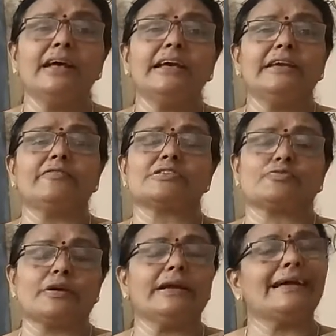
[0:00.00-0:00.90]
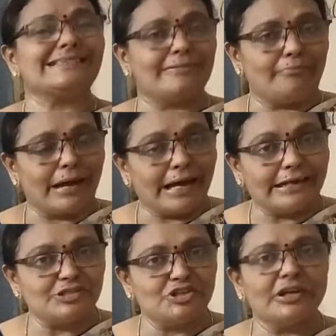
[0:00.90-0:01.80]
He was working as a
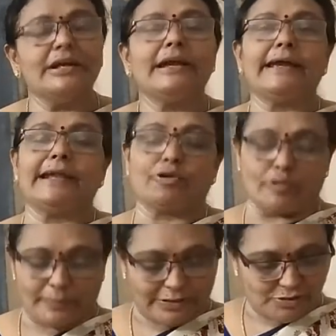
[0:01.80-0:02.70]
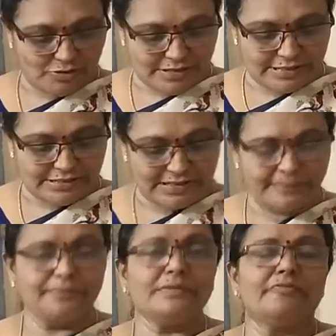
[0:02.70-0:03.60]
manager in a cooperative
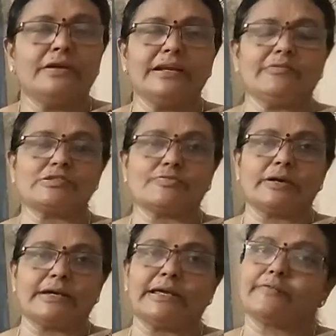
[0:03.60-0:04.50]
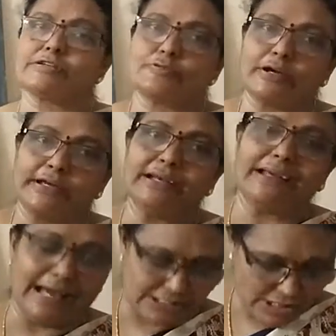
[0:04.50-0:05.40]
society. Where he was working? He was working in
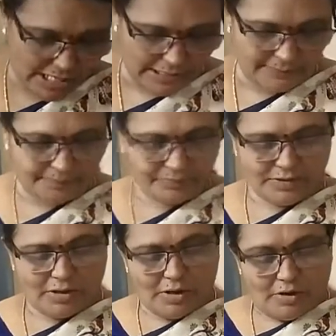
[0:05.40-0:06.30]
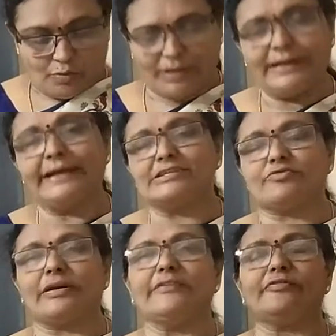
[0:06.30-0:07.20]
Ketchikan. One day his
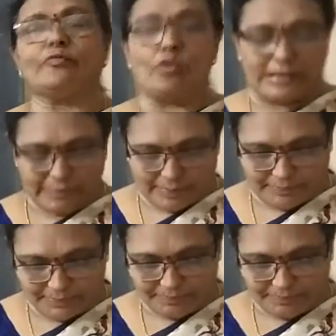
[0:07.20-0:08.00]
wife woke him up.